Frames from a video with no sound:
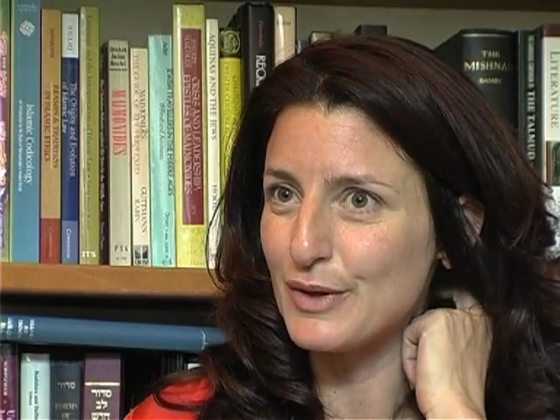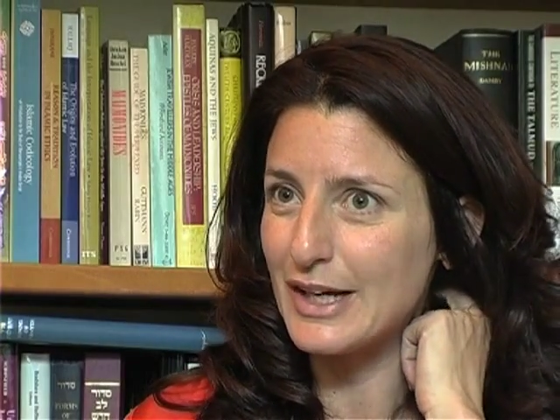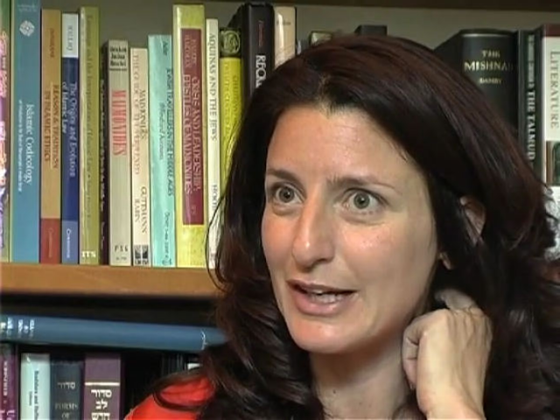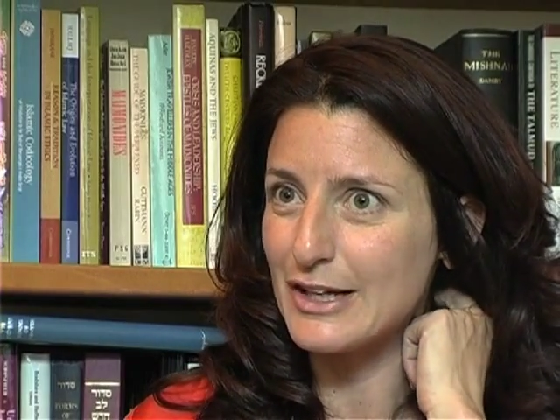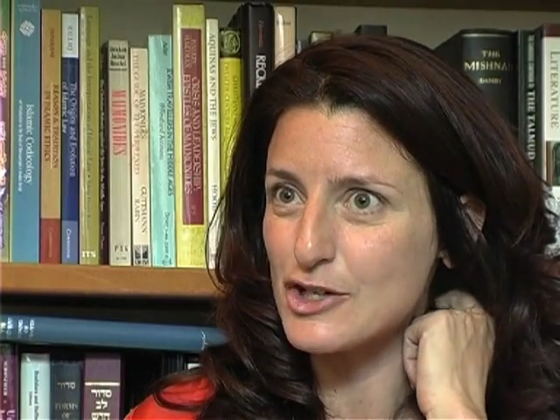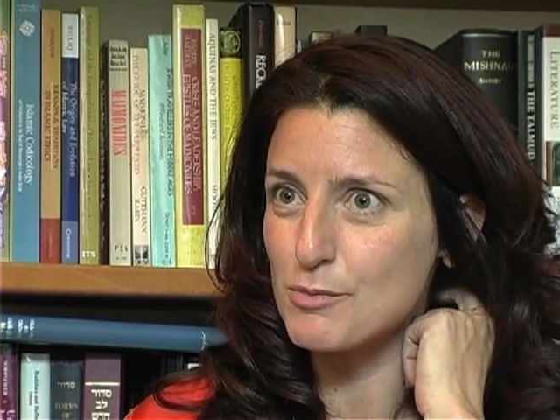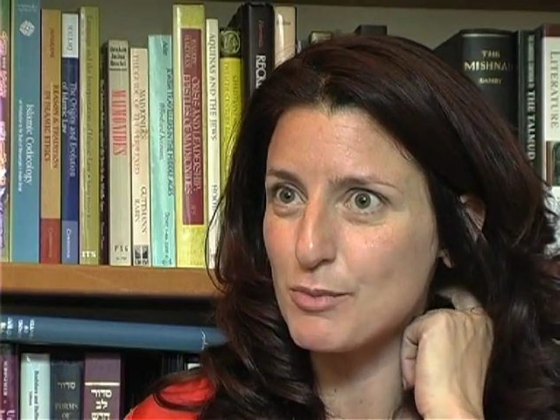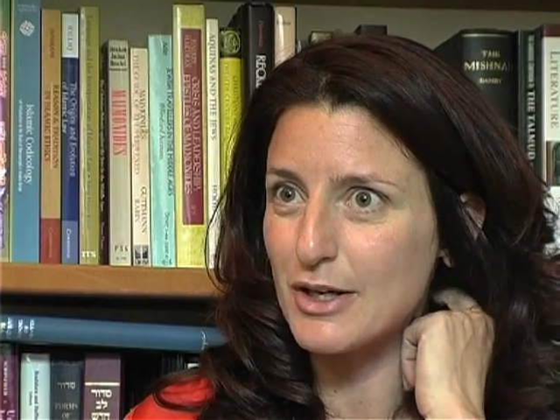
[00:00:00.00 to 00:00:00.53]

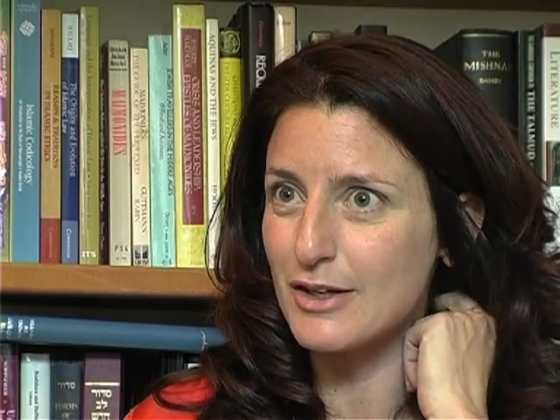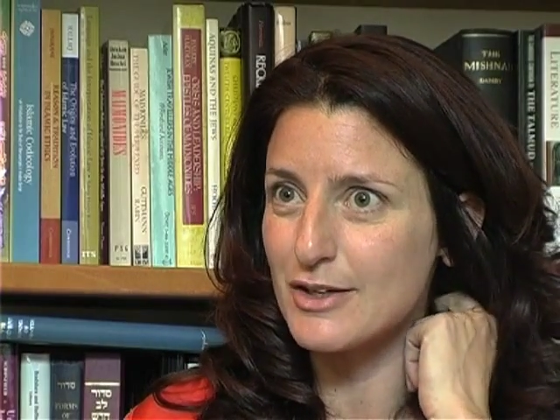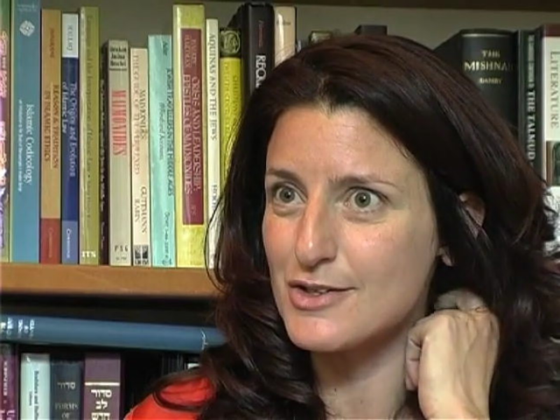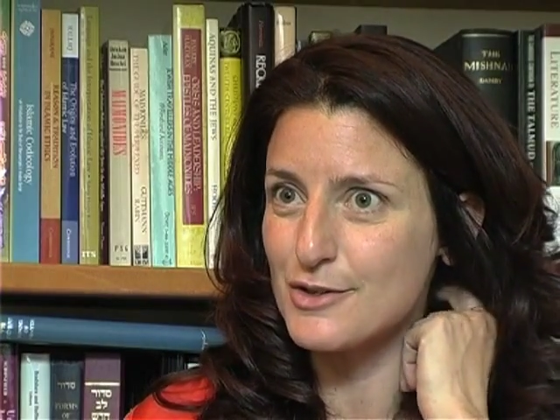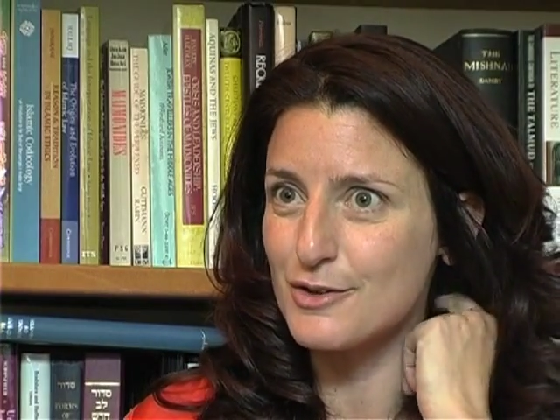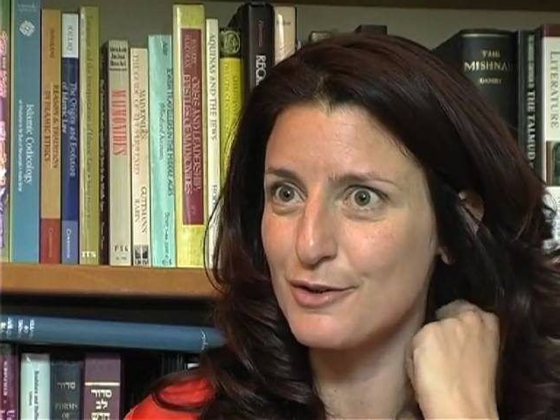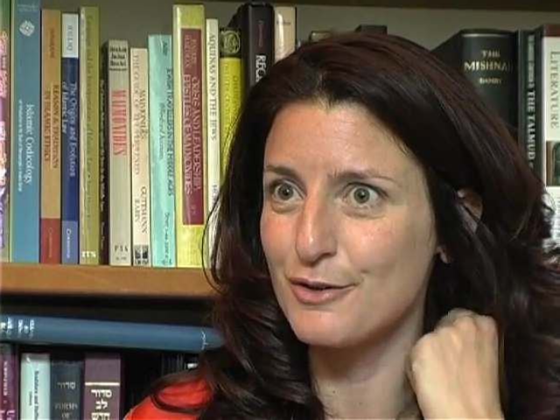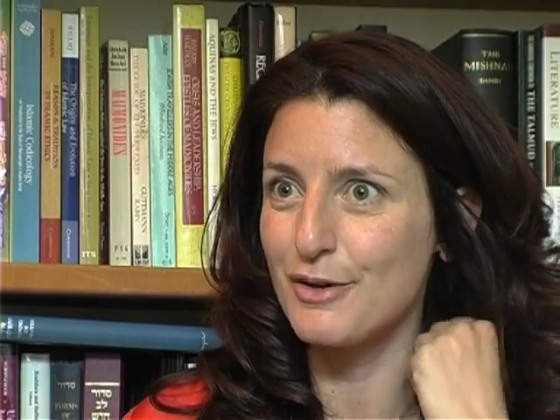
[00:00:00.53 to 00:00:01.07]
English
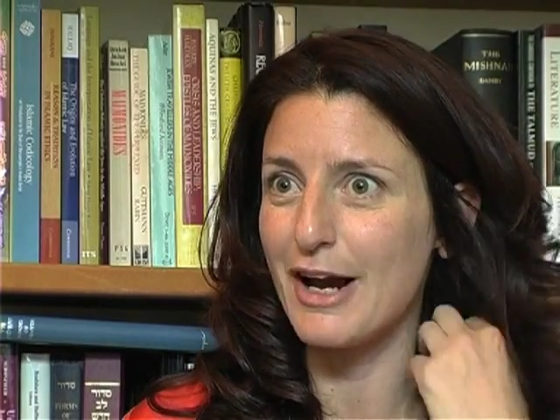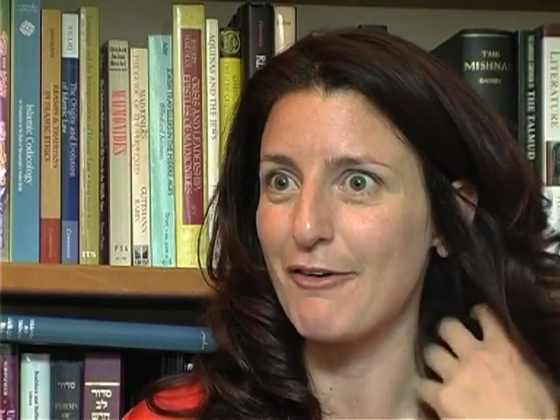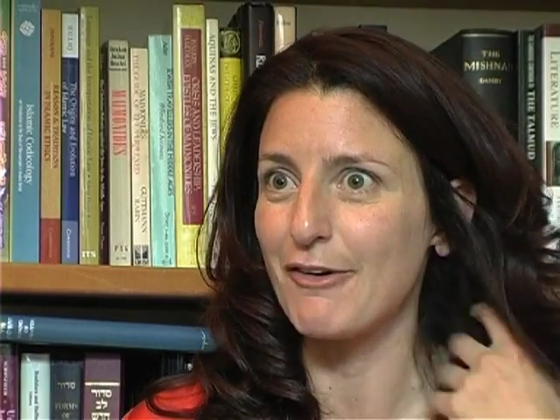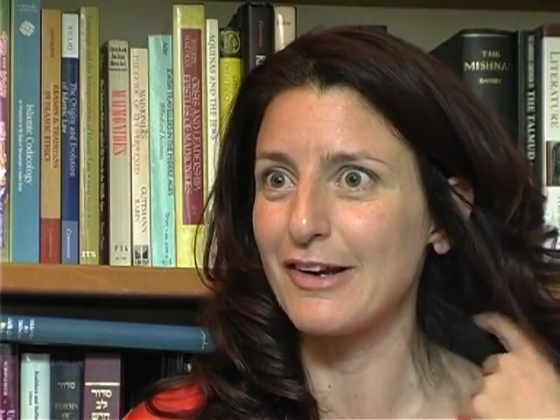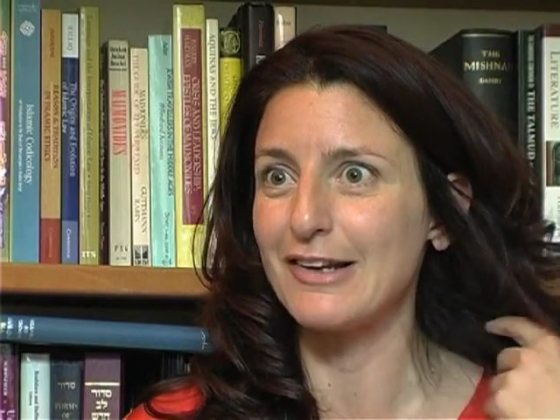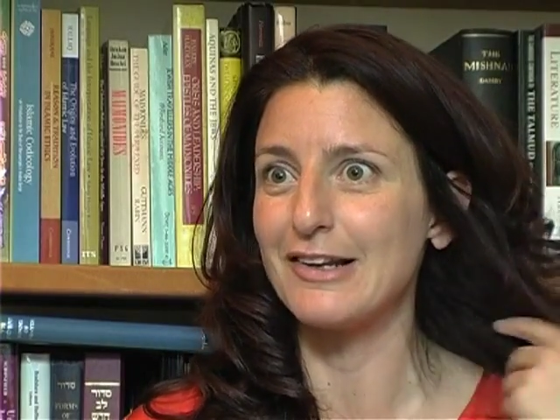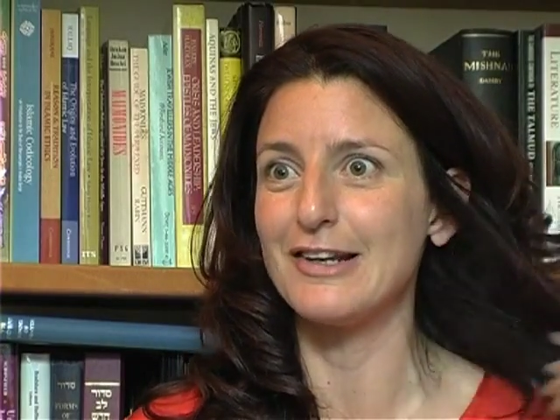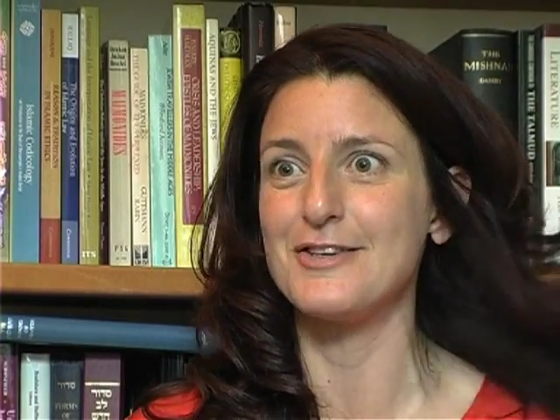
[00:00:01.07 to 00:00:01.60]
speakers who
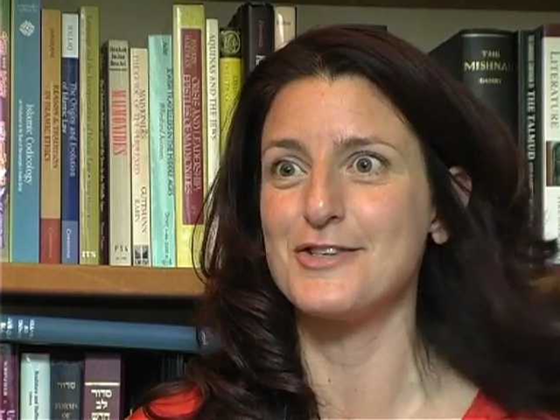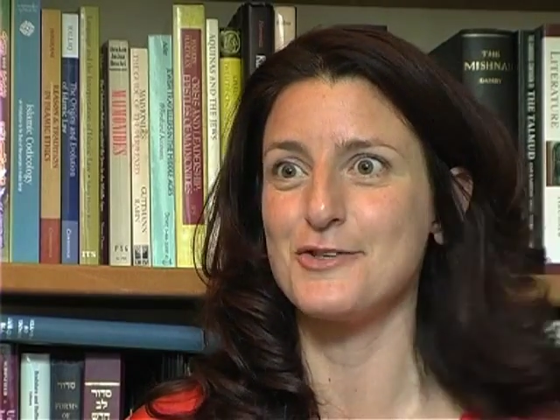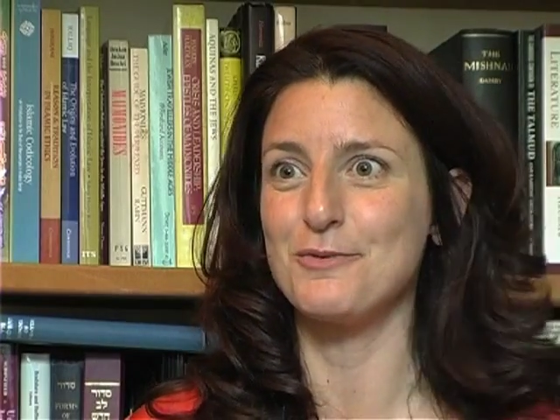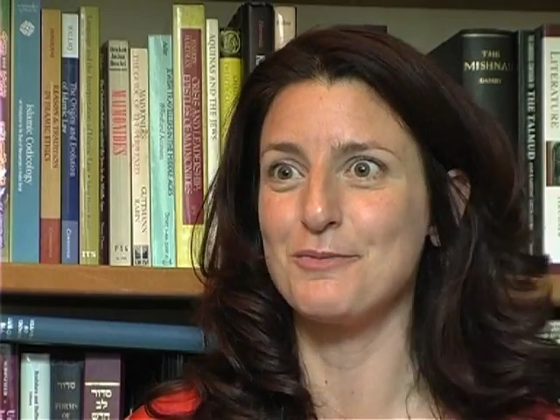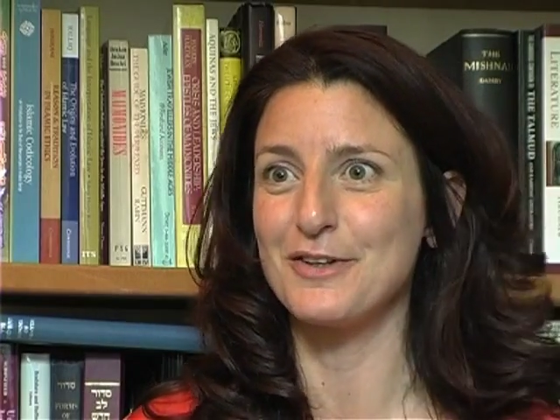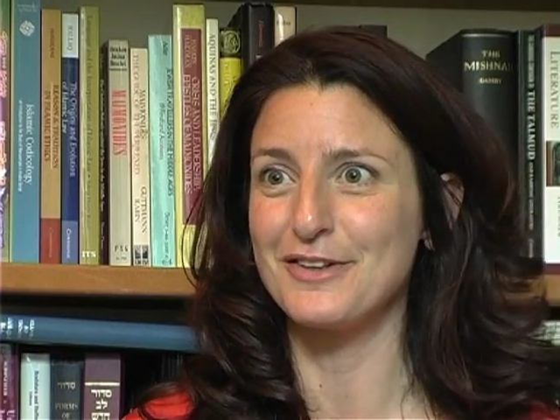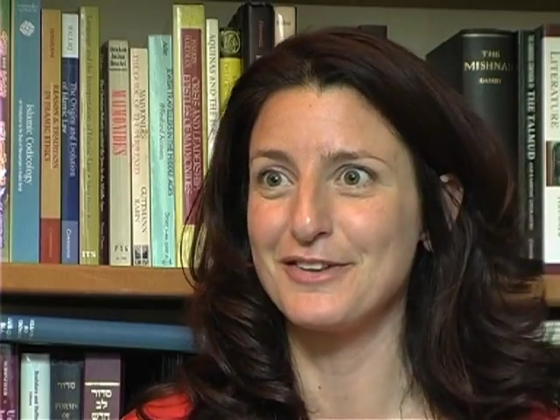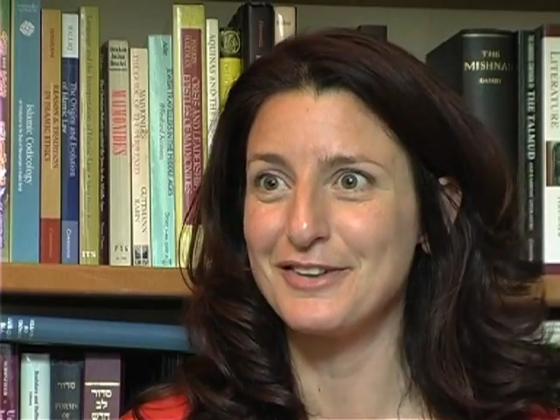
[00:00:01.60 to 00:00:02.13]
arrogantly
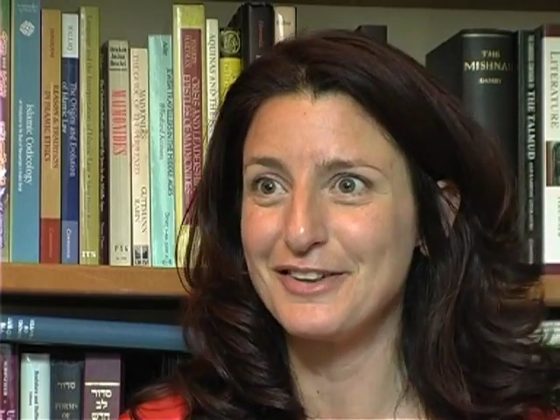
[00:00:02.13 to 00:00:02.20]
assume that